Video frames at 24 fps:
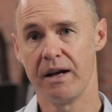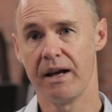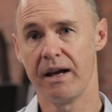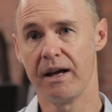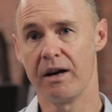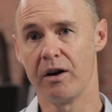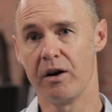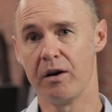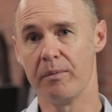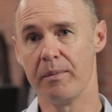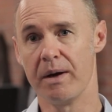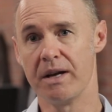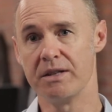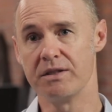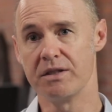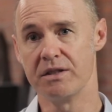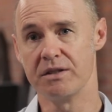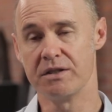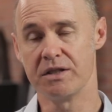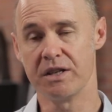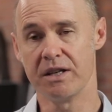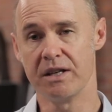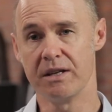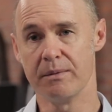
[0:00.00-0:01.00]
and I
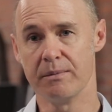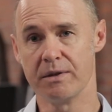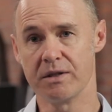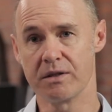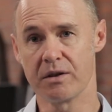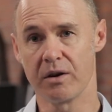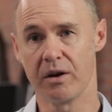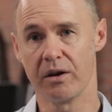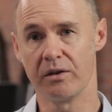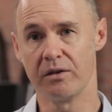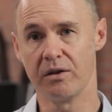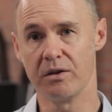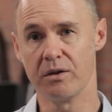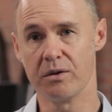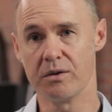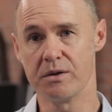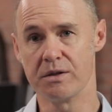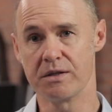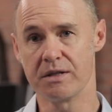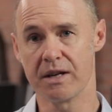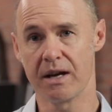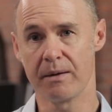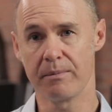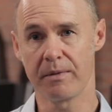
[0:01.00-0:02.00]
imagine GM is going to do
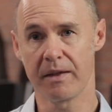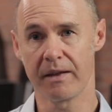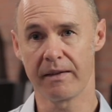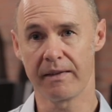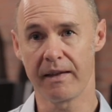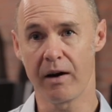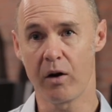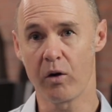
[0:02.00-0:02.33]
the same thing.